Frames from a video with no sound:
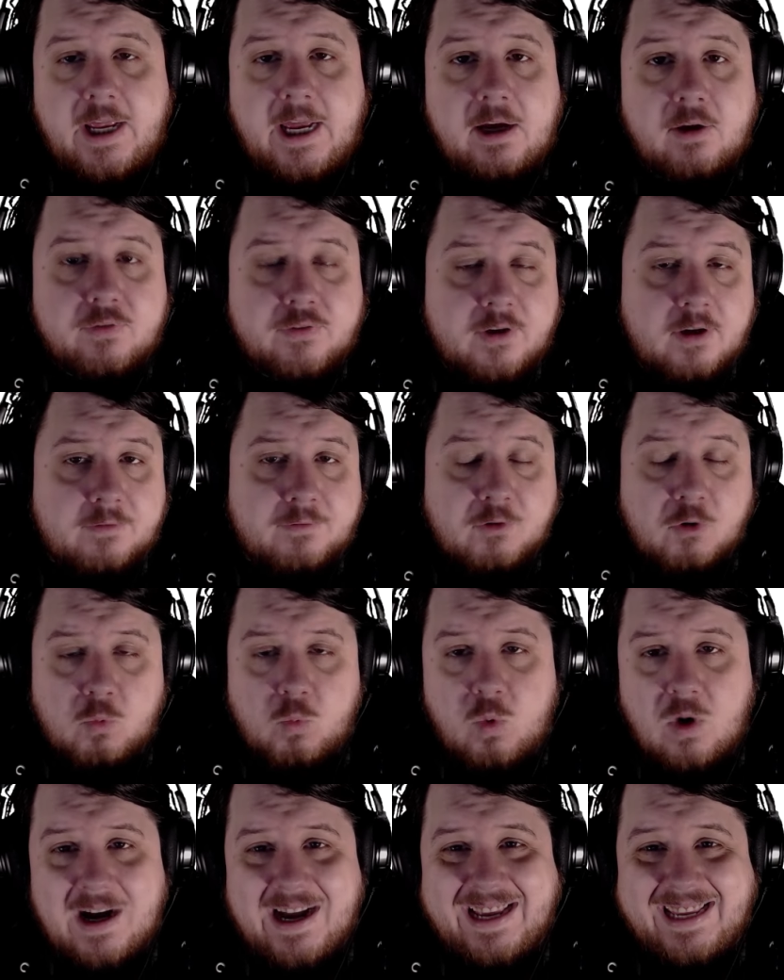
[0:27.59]
out there for
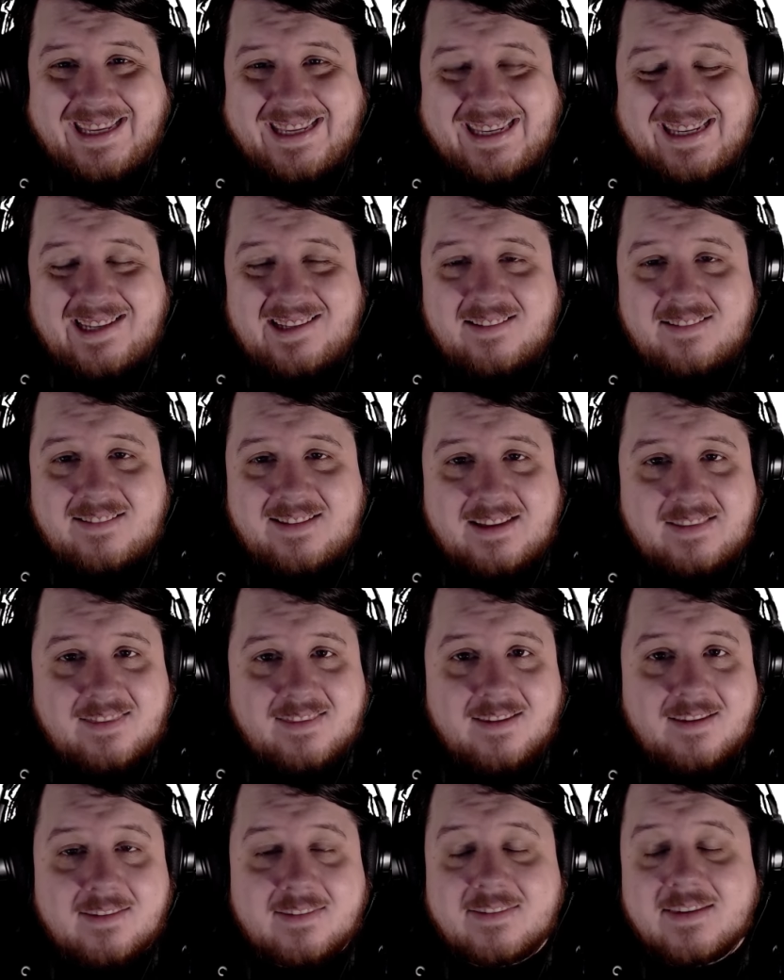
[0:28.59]
why he did
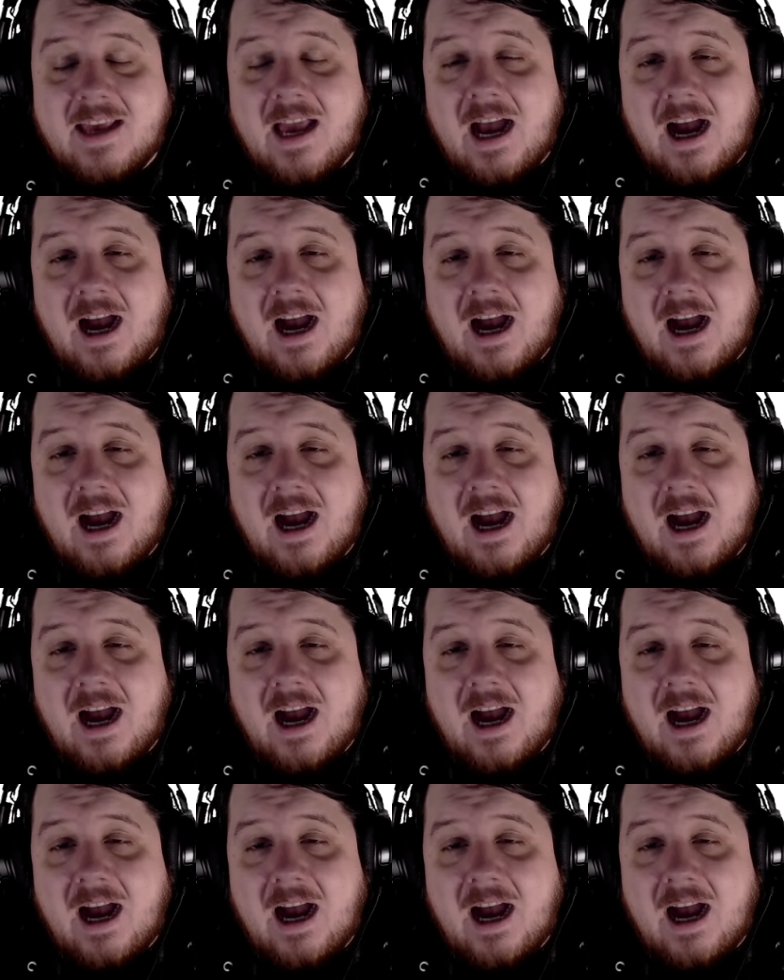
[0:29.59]
this.